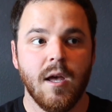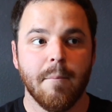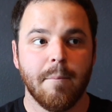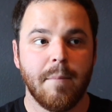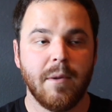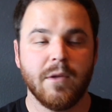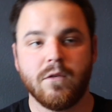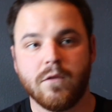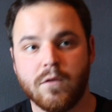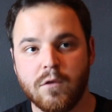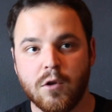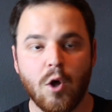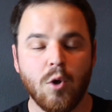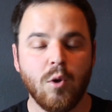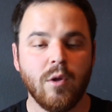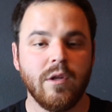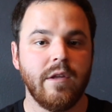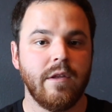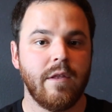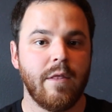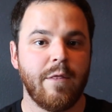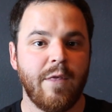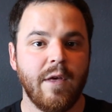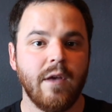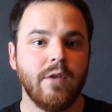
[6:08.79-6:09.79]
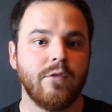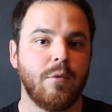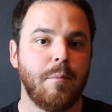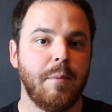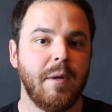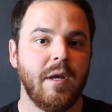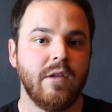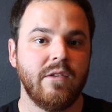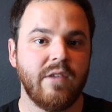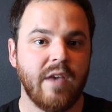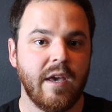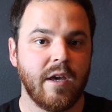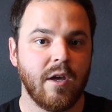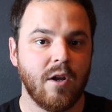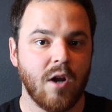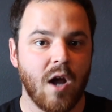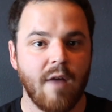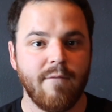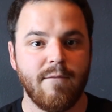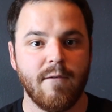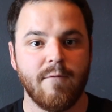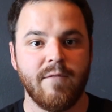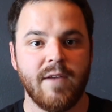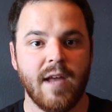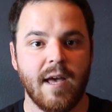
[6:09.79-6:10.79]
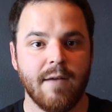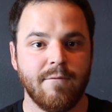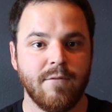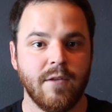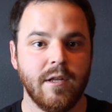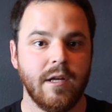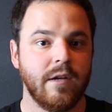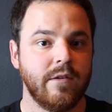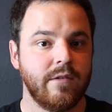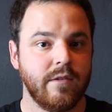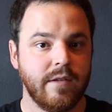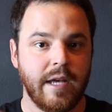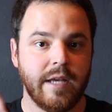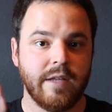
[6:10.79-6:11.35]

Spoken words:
But slowly things are being taken off of Netflix.